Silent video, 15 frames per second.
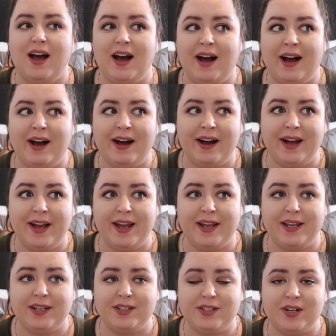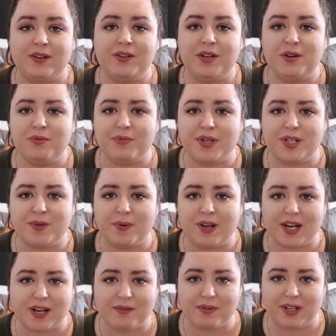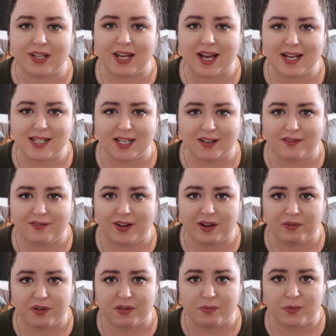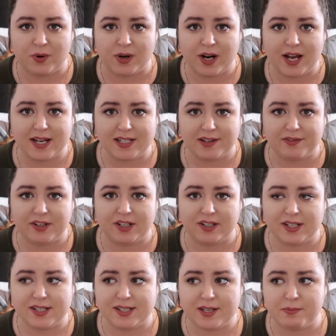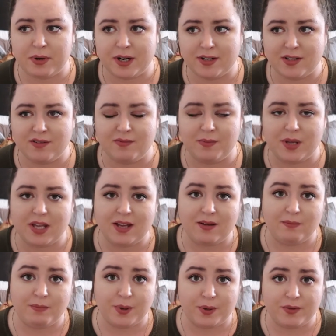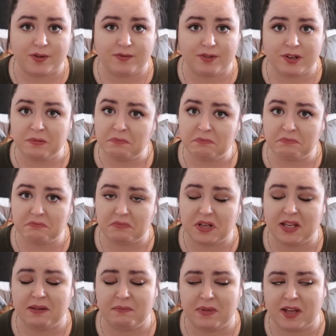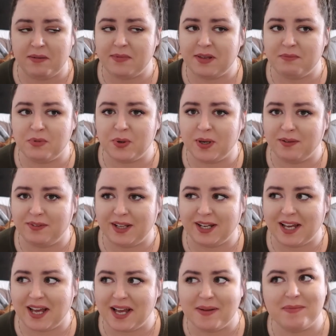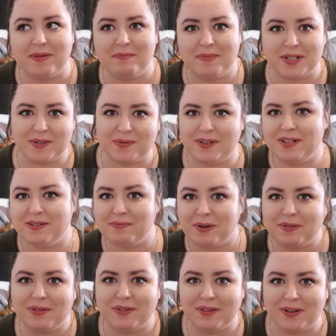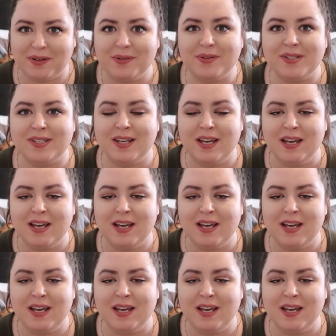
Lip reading: I don't know which one I really identify with more. I definitely see parts of me in both of them. It may be more of like I'm in between both of those.